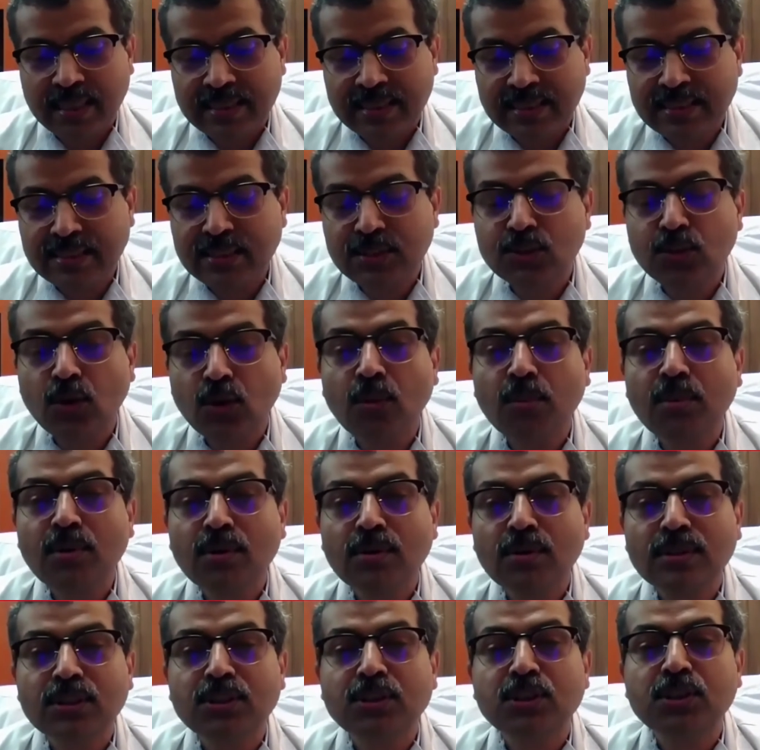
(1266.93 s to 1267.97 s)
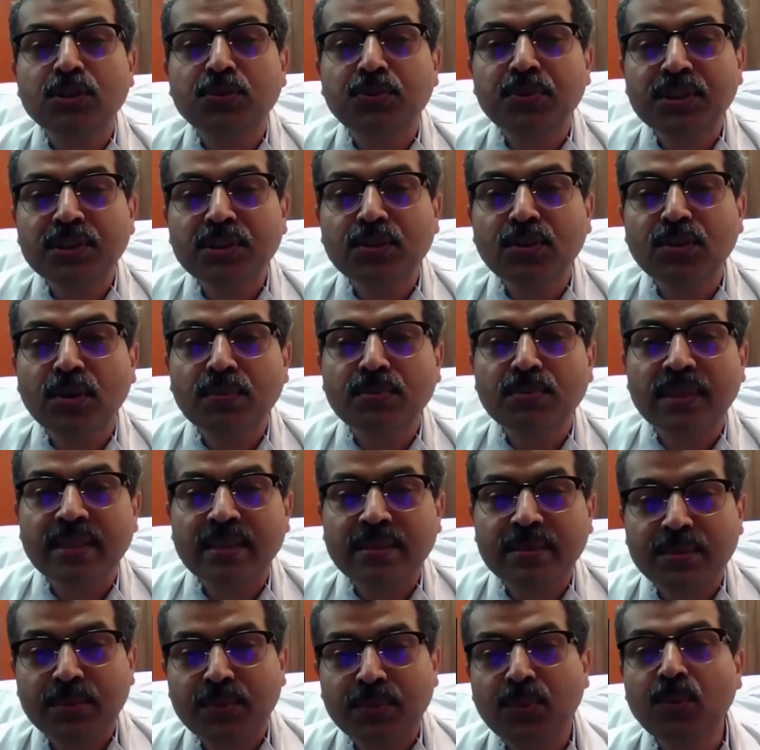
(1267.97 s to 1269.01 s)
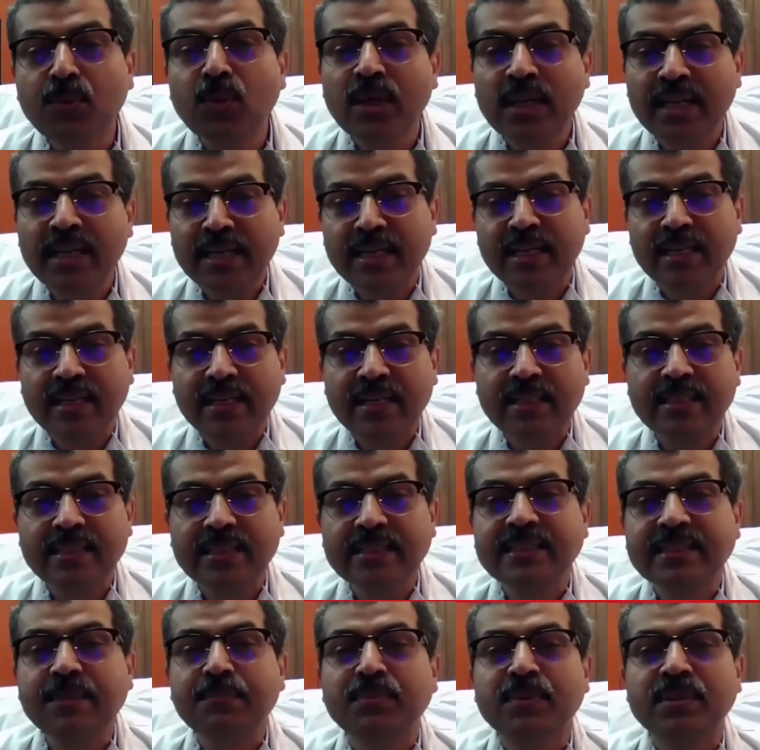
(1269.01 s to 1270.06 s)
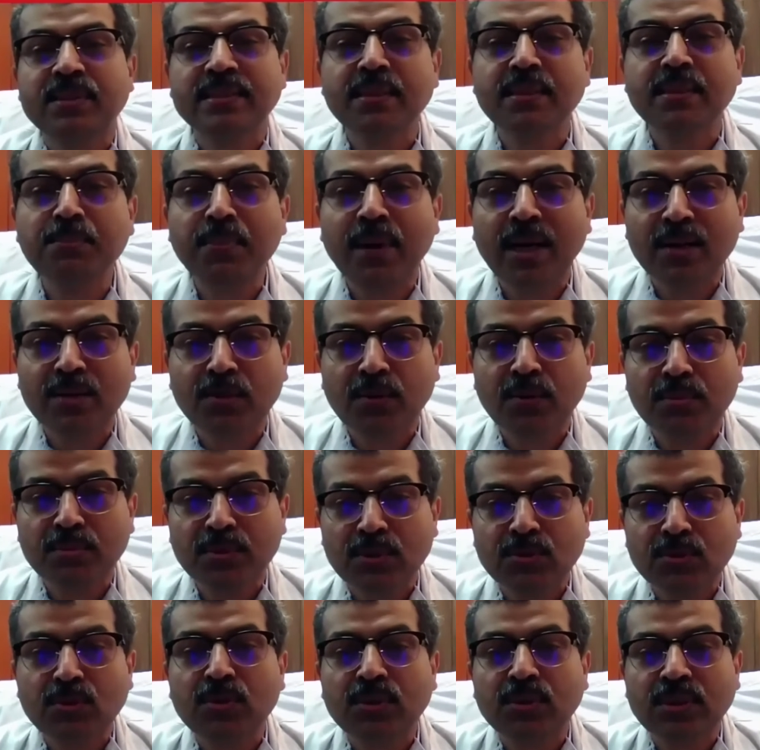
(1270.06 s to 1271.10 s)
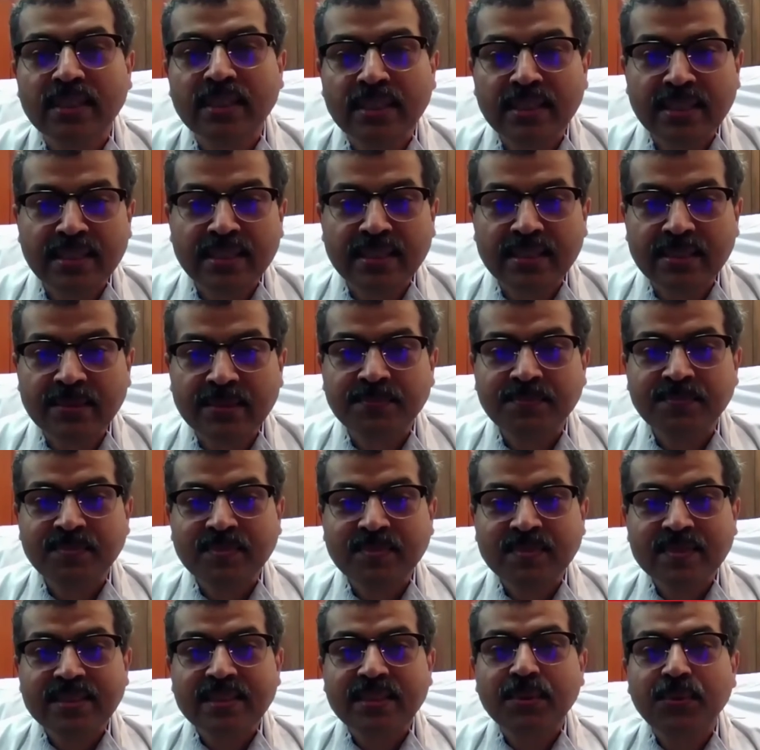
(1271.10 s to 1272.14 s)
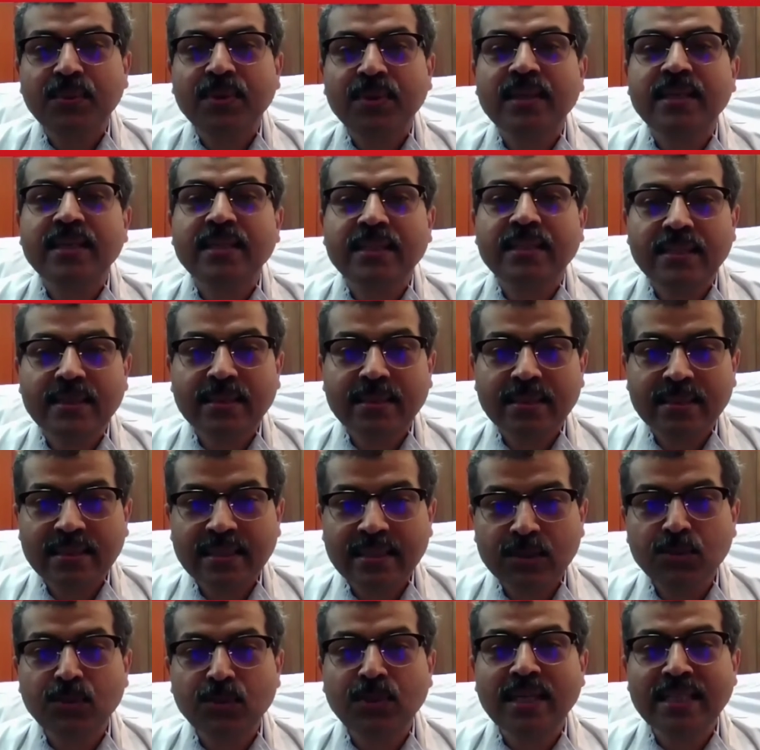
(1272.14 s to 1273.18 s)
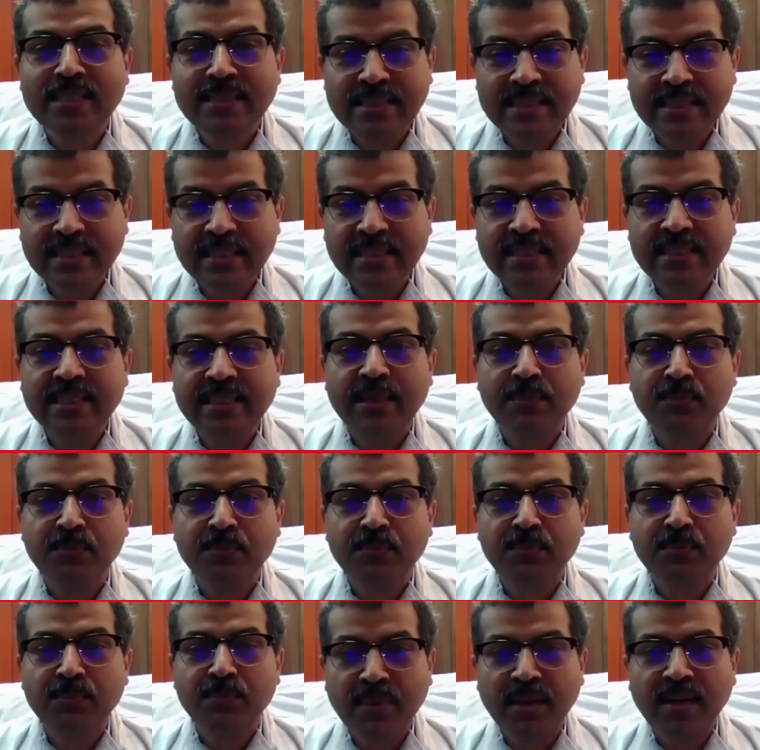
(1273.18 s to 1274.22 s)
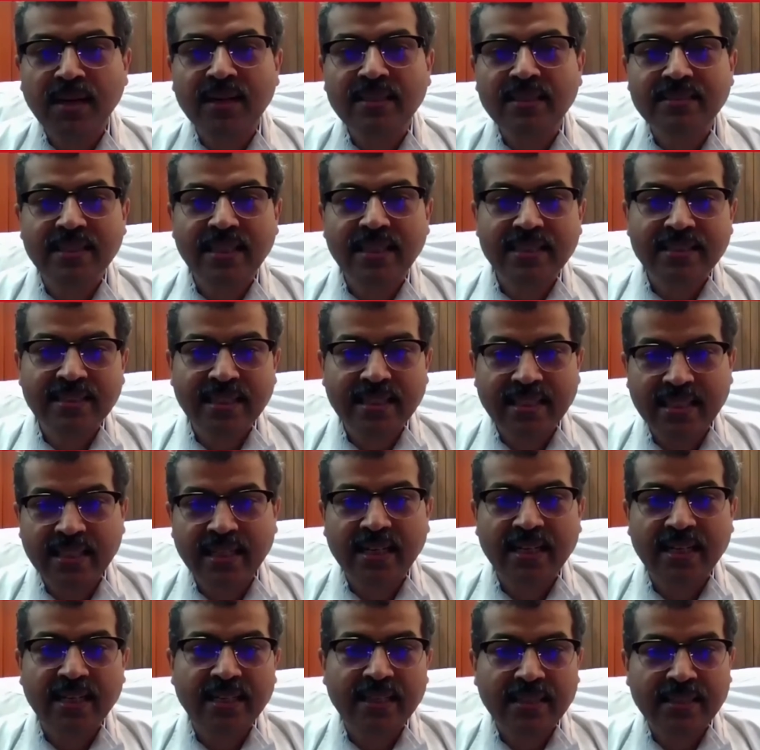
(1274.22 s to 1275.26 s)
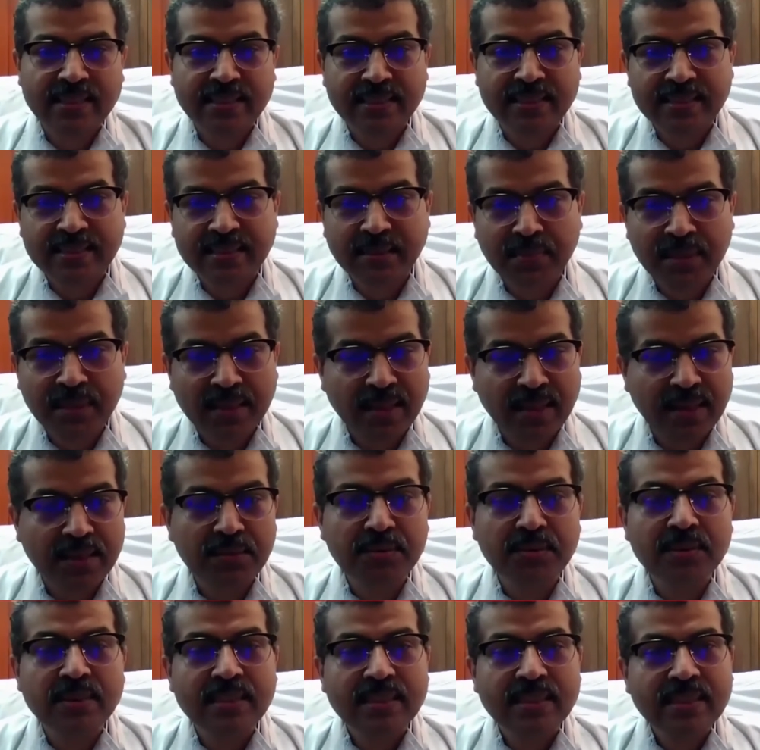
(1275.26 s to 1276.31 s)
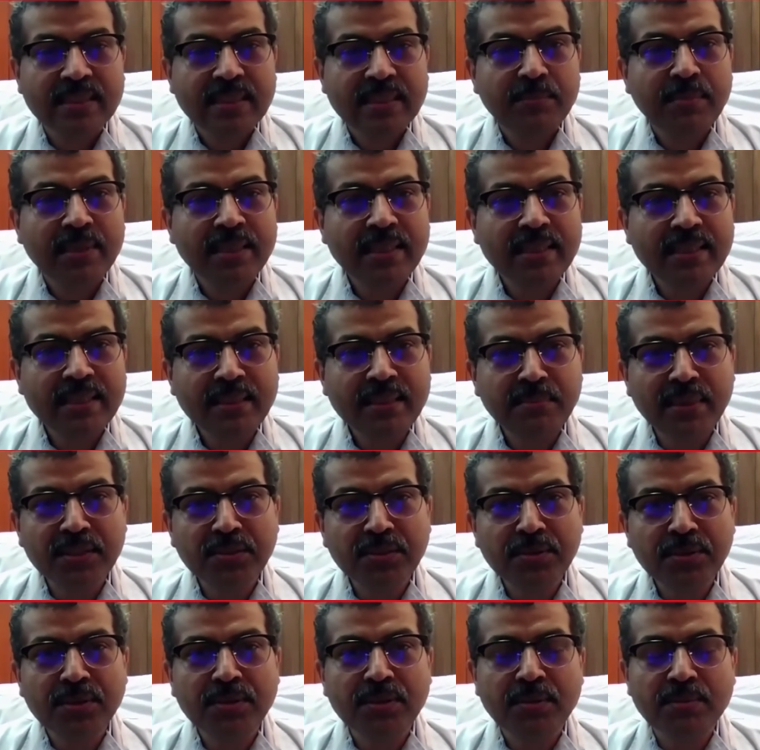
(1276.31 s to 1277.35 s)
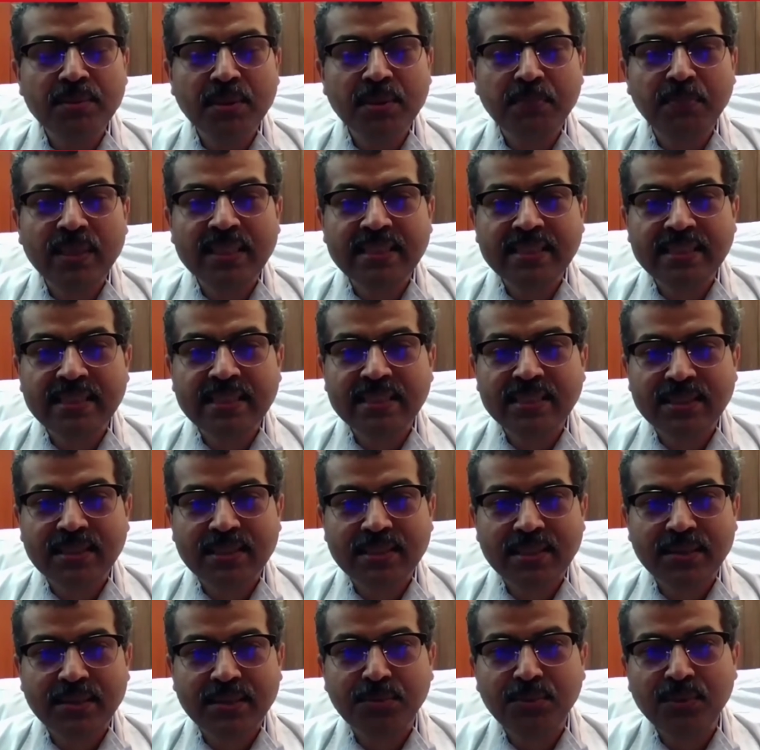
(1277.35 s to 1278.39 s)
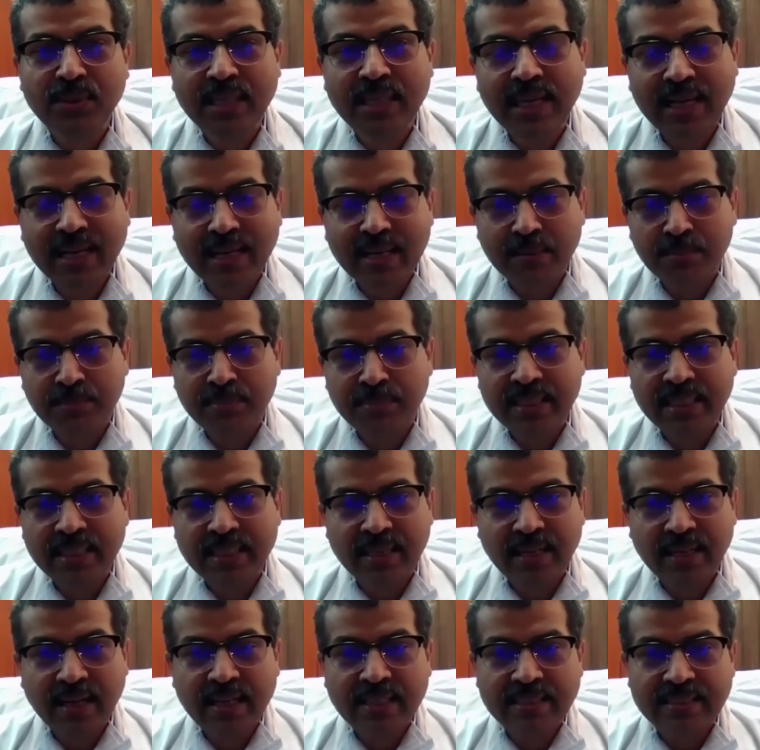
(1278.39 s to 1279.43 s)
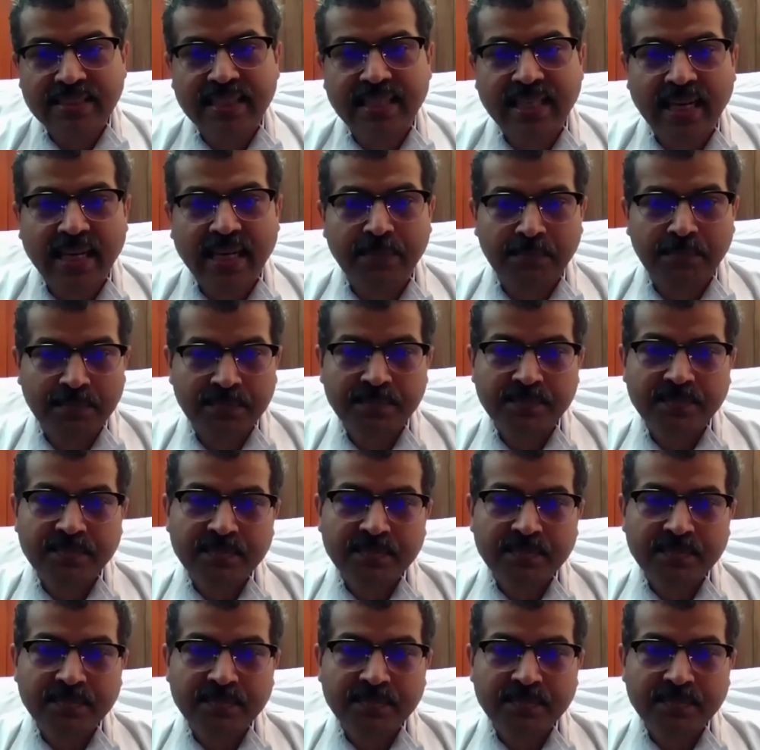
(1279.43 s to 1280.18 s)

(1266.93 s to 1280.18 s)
This is overall the situation of the whole India, except some part of the South India, where you can see up to the marks like the Kerala and Tamil Nadu. But in majority of the places, we have very large gap.